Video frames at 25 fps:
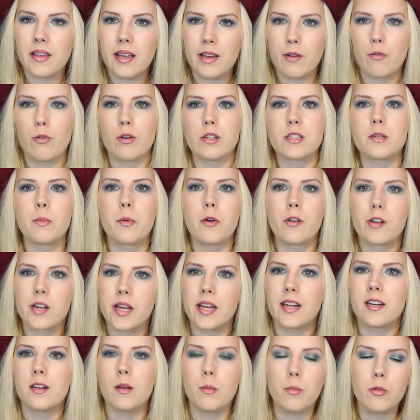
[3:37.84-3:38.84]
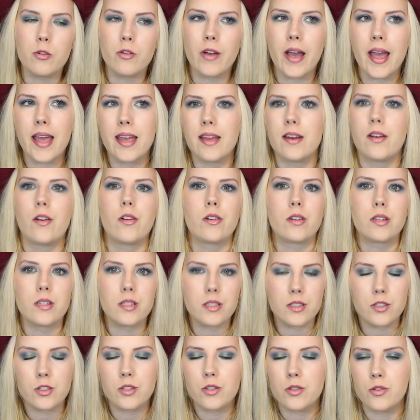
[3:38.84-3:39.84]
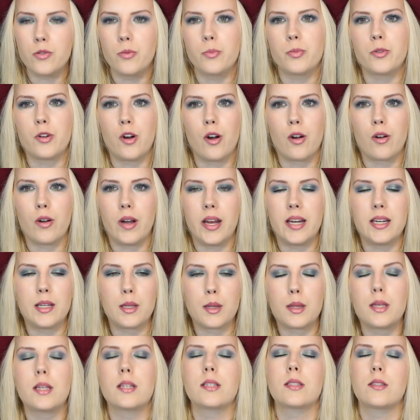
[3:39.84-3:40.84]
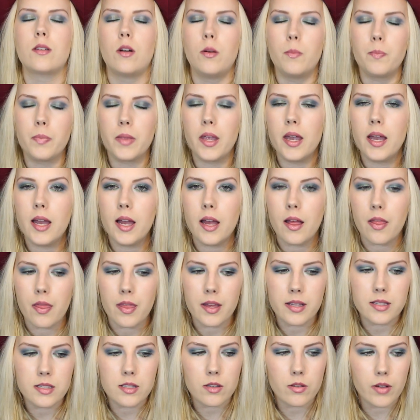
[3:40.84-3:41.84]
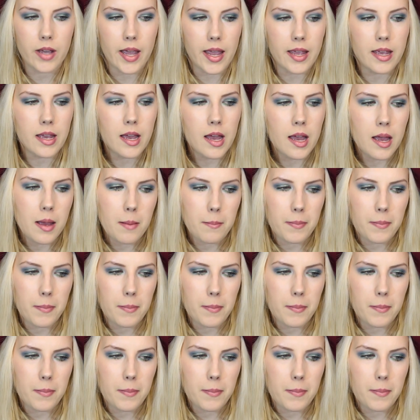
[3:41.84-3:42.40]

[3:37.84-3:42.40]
it was about NWA, not Snoop Dogg or anything, so that's okay.